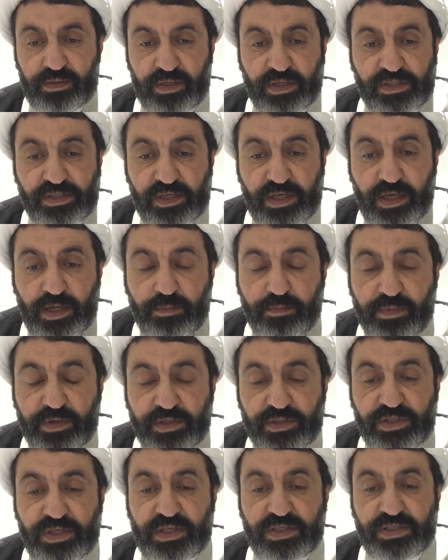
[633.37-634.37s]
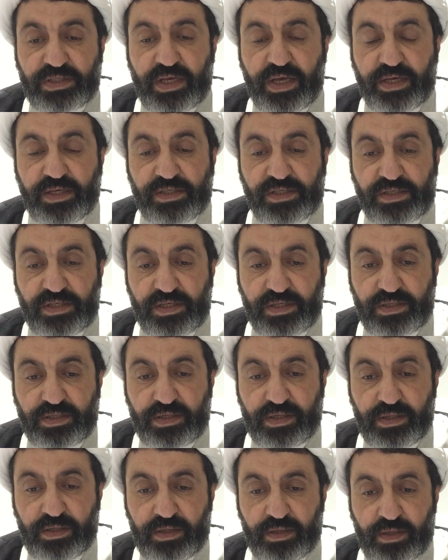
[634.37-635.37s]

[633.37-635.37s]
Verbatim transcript: as emergency exit.